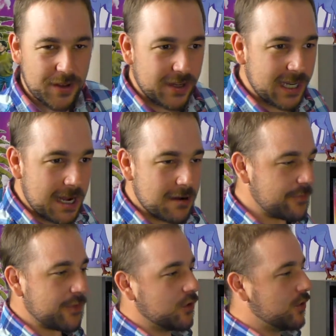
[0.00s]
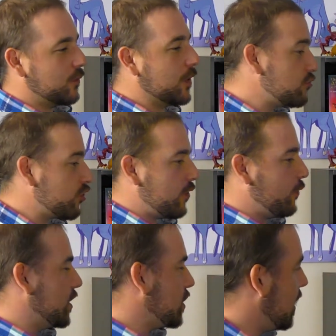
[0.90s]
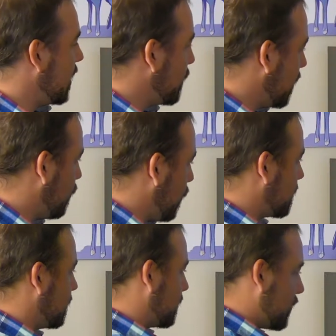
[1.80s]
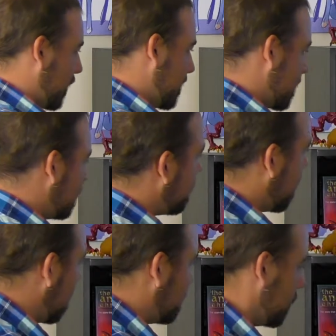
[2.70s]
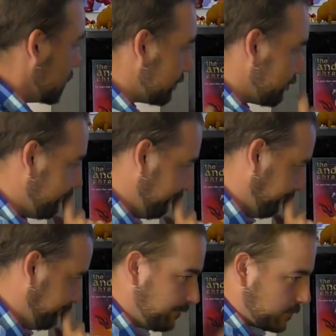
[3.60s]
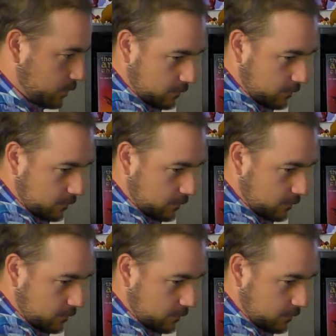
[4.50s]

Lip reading: Now, if you're wondering which artwork wasn't quite available, well,